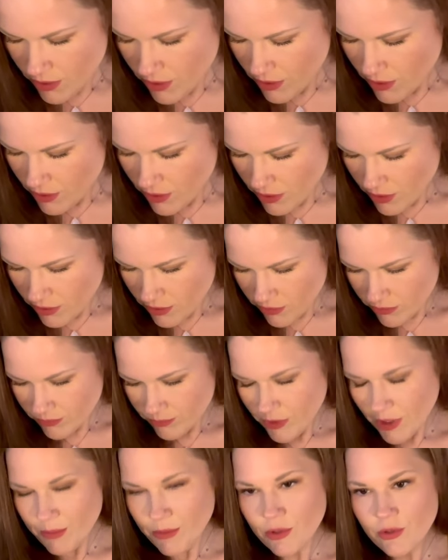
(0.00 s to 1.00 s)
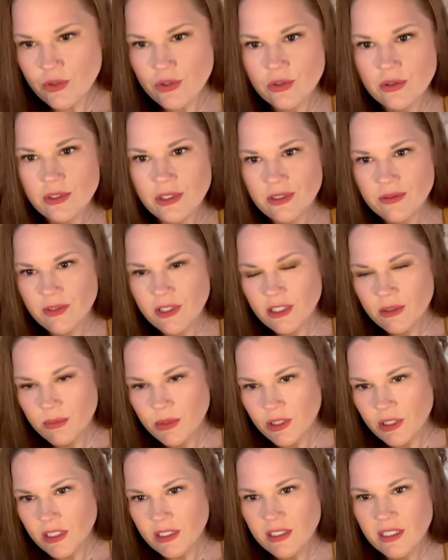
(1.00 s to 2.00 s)
You know, emotional
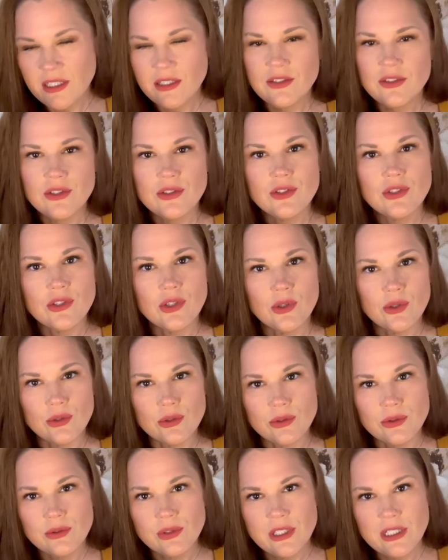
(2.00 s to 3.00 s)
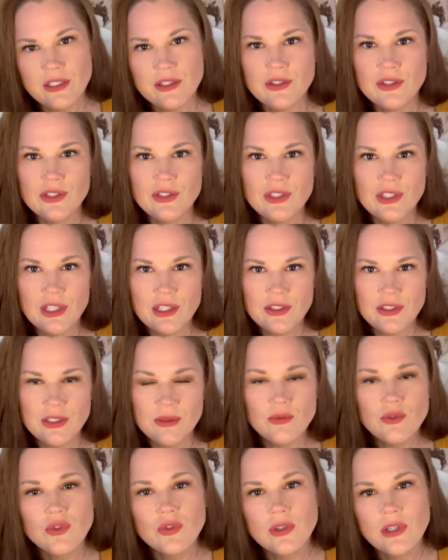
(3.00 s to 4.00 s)
unavailability takes its toll. It suggests
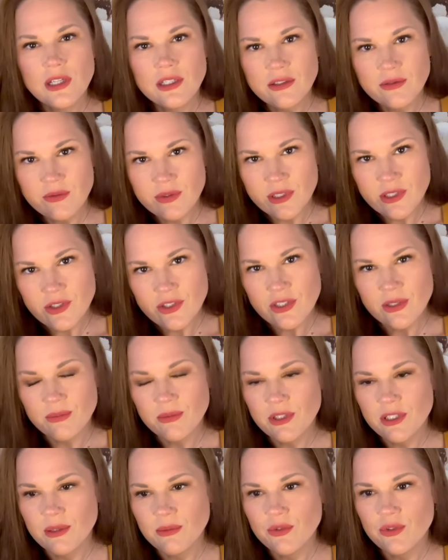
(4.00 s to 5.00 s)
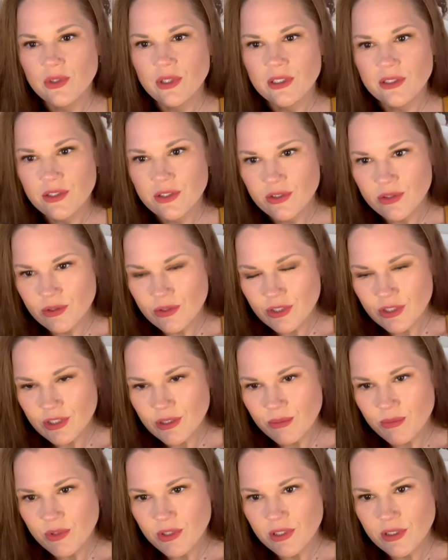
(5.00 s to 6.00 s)
I'm trying to find something. I'm trying to search
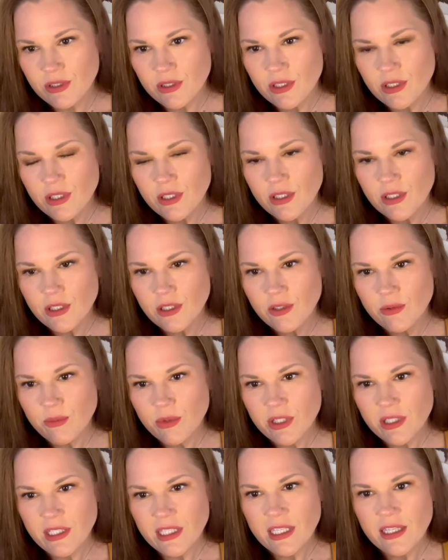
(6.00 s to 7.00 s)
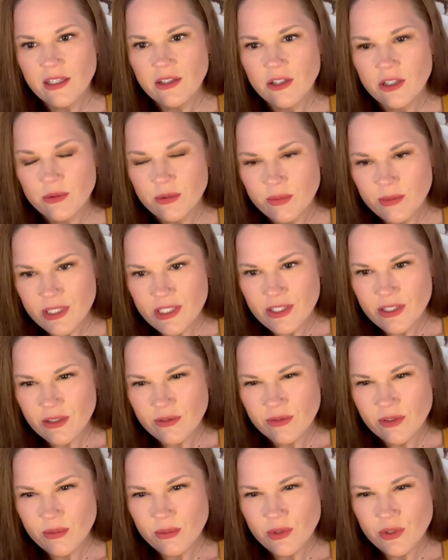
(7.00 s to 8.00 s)
something. But I can't open
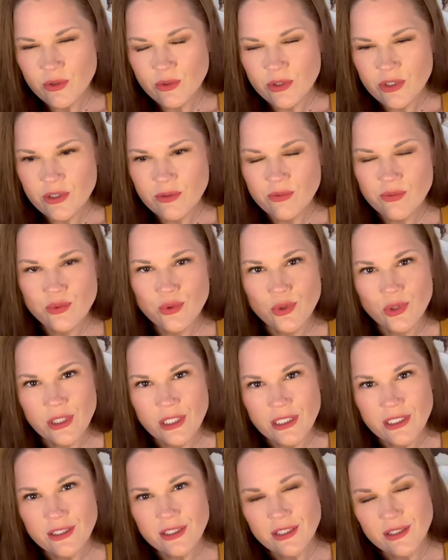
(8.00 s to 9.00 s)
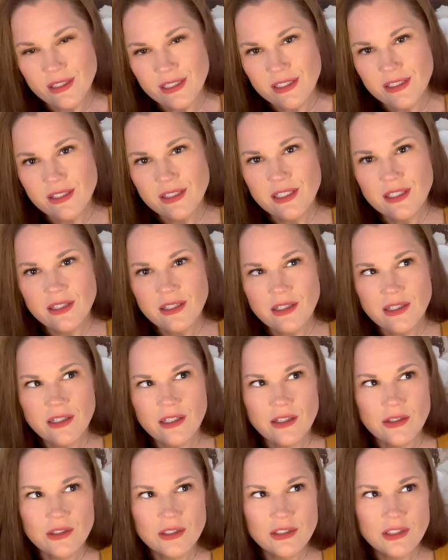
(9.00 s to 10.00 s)
myself up towards it fully. And until I see that,
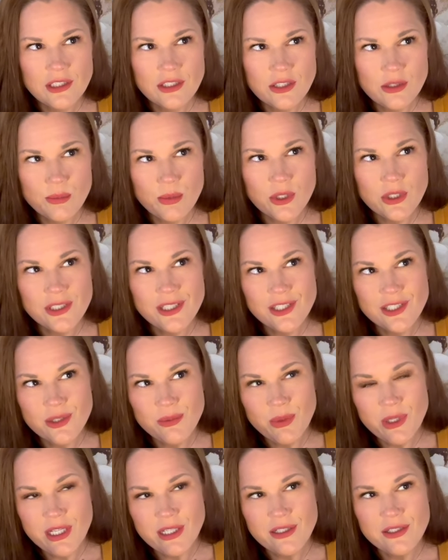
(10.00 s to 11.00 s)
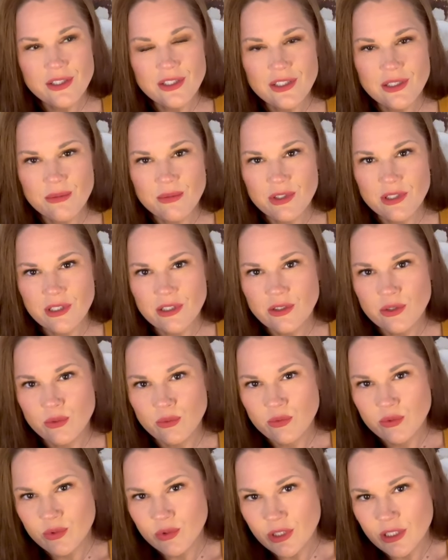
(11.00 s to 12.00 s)
I'll continue to participate in something I don't
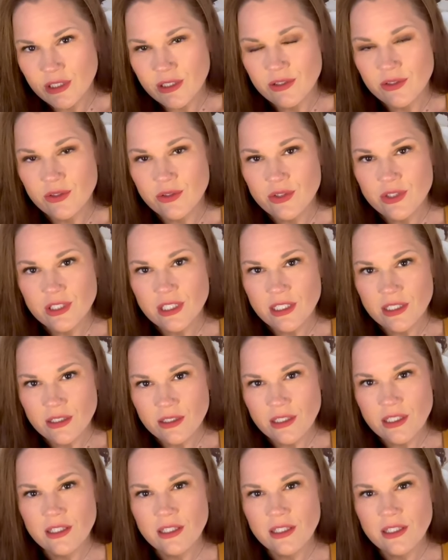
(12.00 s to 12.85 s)
fully understand.